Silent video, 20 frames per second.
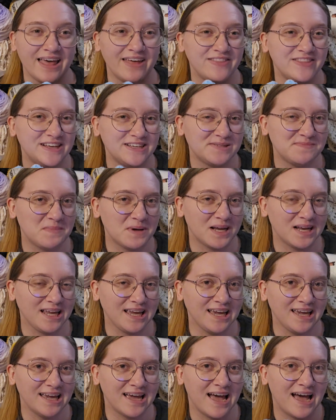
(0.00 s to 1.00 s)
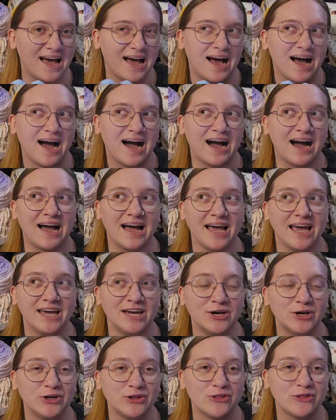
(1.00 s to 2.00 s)
this bunny,
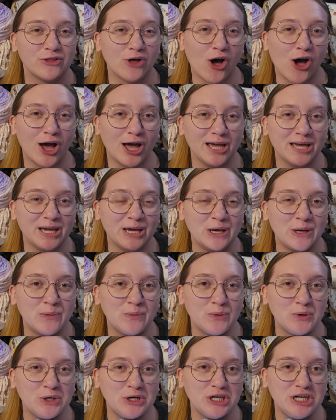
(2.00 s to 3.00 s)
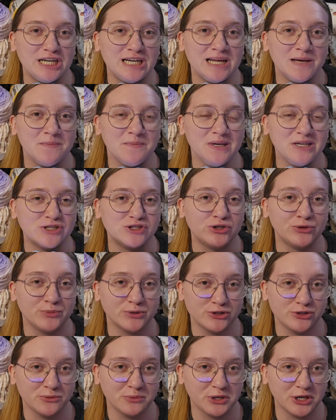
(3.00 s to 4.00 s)
I thought it would be
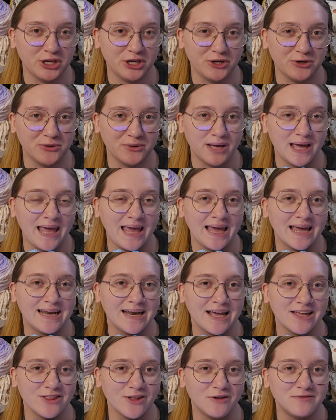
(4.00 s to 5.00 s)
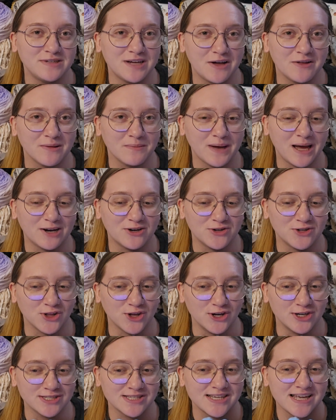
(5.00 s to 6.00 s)
super cute, and I loved how the pattern
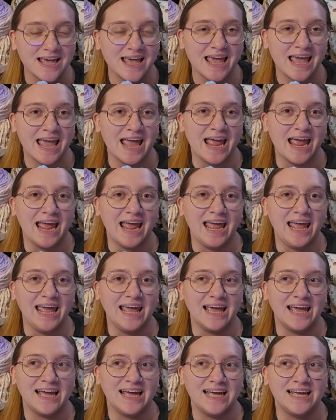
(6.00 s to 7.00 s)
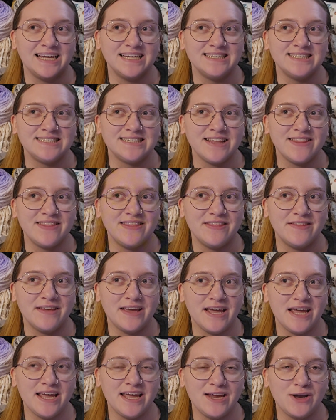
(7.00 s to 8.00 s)
looked. And
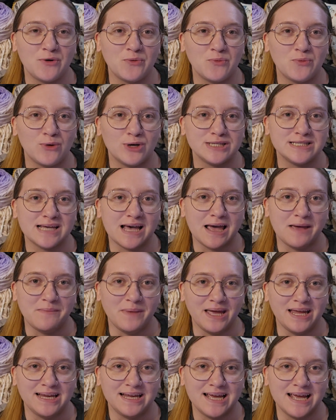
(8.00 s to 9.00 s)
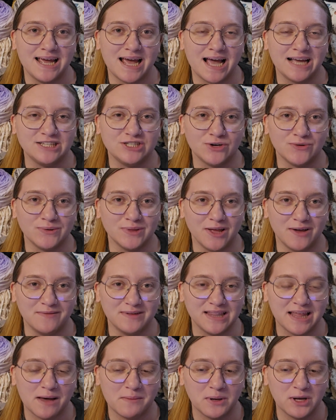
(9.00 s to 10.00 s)
then once I made it, I don't love
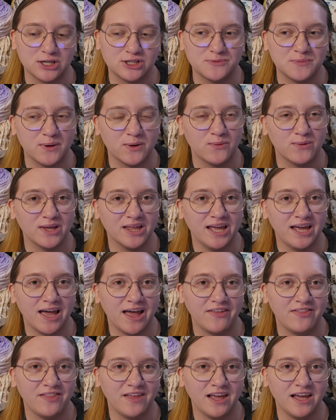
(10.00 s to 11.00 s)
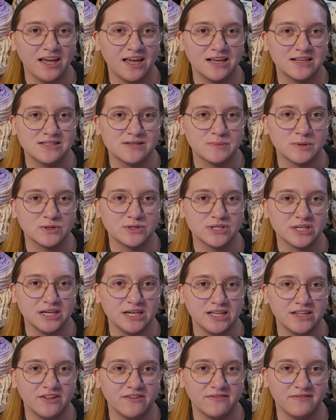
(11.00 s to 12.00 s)
it that much, but really I think it's
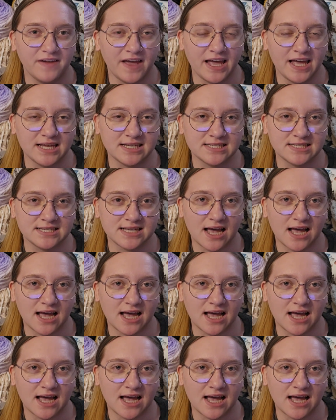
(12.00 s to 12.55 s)
mostly the face.